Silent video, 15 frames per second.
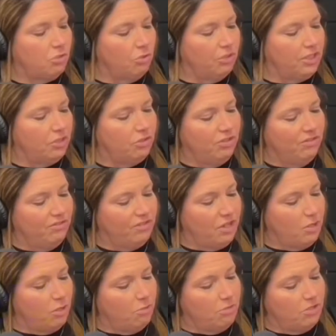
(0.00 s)
I couldn't
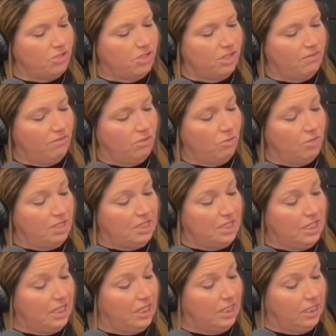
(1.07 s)
fire the person even though I
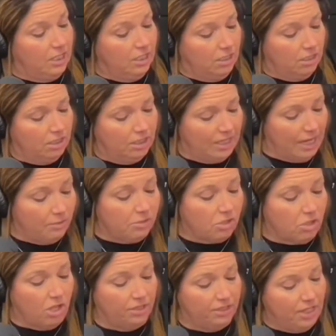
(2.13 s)
did. And then I was
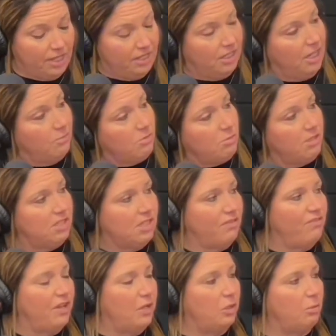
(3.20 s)
called a lot of names because I
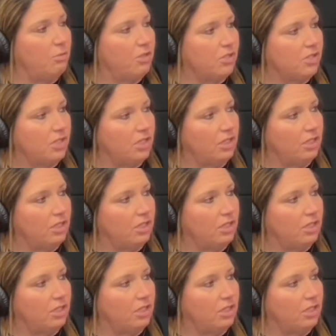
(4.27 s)
fired the person.